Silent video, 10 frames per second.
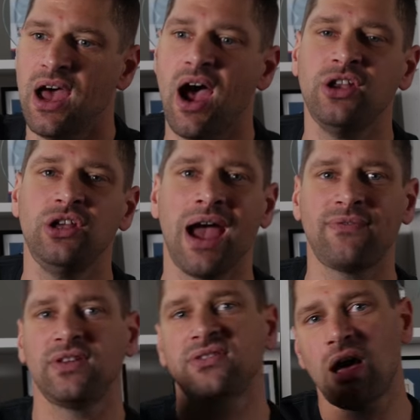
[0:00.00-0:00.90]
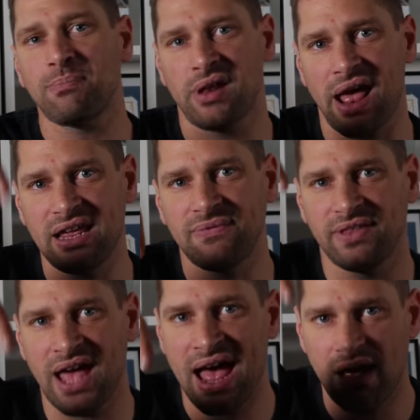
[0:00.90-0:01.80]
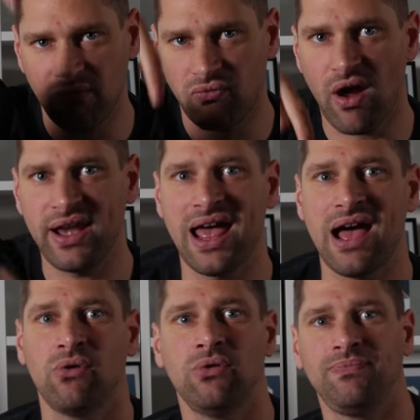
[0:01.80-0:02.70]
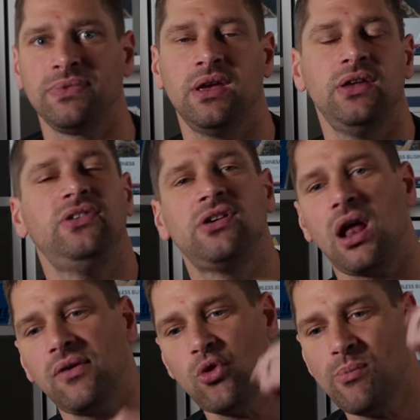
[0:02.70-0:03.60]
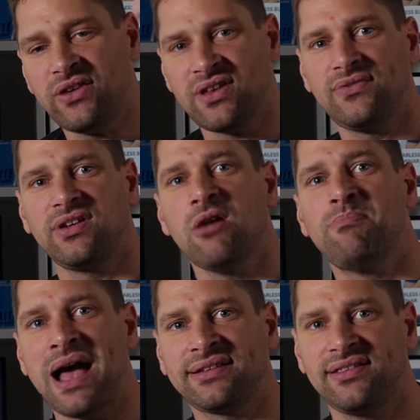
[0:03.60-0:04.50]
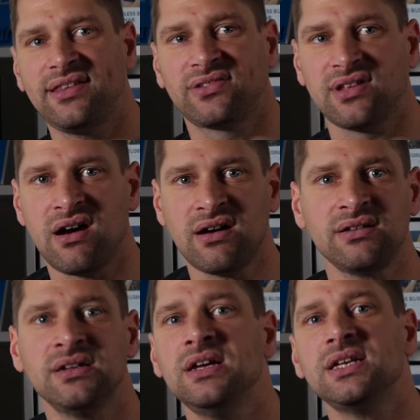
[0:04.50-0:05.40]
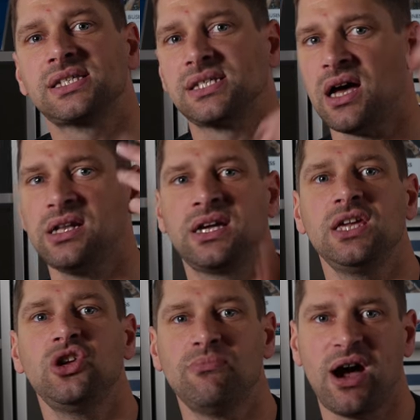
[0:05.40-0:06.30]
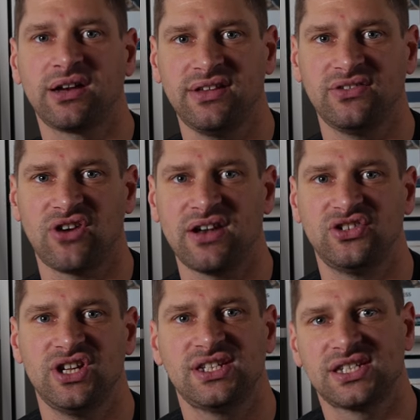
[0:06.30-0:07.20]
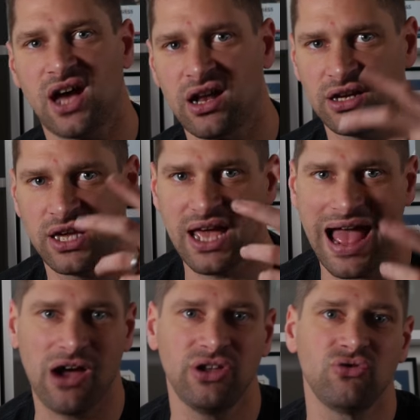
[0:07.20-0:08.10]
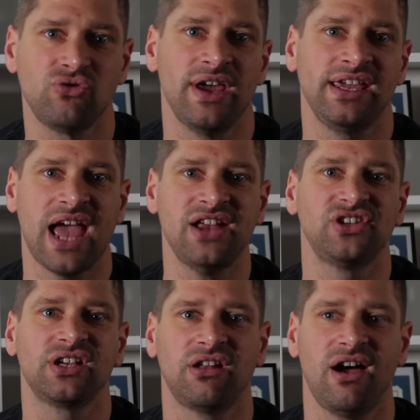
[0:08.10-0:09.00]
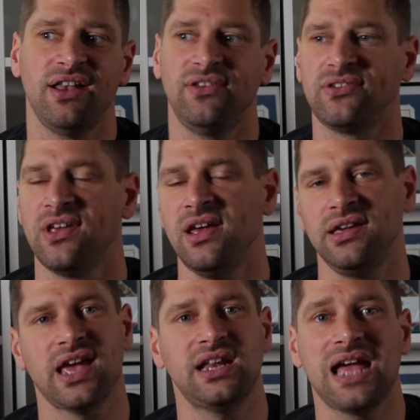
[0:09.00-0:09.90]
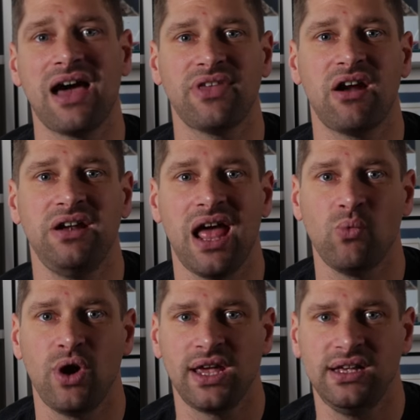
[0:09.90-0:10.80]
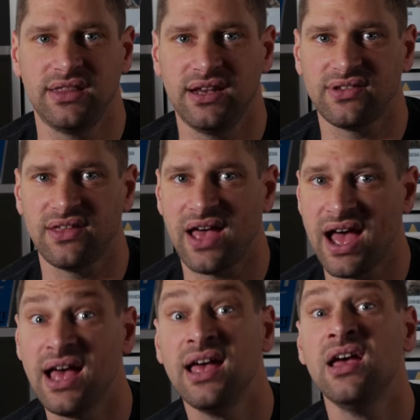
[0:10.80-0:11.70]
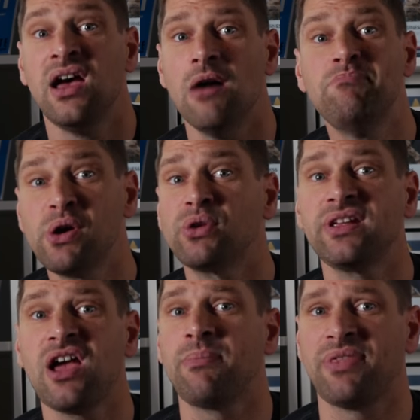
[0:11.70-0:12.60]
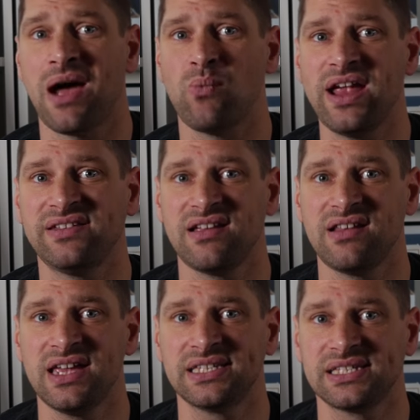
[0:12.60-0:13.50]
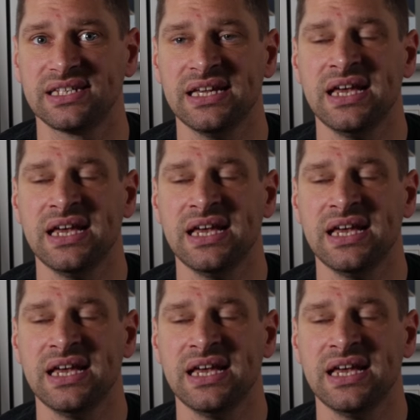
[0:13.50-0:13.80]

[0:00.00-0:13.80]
And you have to start planning for that right now. So you kind of almost have to go back to the start, start looking at your marketing strategies, start looking at how you're engaging clients, getting out there and networking and things like that, and building up that waiting list.